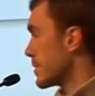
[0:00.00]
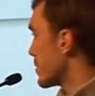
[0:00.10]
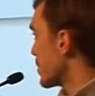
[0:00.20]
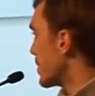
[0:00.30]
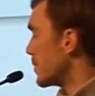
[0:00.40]

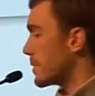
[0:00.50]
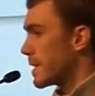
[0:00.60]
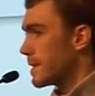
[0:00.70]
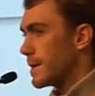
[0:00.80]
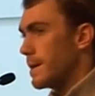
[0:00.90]
So you
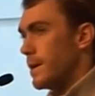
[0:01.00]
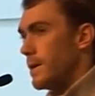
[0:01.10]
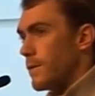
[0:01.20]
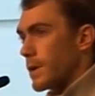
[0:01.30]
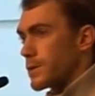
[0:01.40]
can,
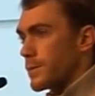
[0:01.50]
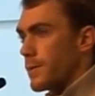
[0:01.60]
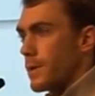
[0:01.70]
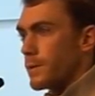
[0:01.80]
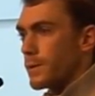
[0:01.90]
for
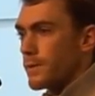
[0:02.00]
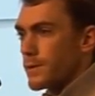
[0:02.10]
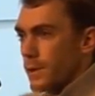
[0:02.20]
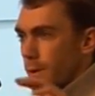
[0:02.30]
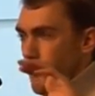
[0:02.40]
example, retrieve
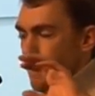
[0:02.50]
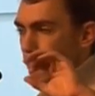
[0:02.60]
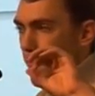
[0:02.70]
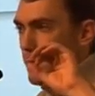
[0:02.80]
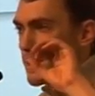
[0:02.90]

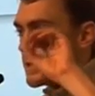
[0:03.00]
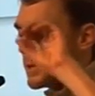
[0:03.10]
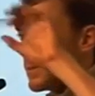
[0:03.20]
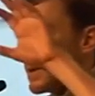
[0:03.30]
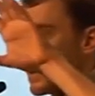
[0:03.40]
the
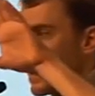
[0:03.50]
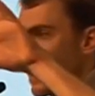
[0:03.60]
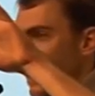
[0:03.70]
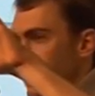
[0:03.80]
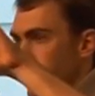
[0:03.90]

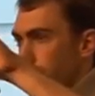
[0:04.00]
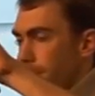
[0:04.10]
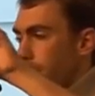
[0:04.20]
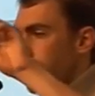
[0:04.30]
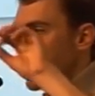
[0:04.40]
TCP
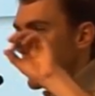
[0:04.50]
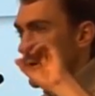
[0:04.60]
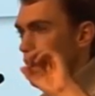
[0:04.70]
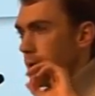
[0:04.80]
payload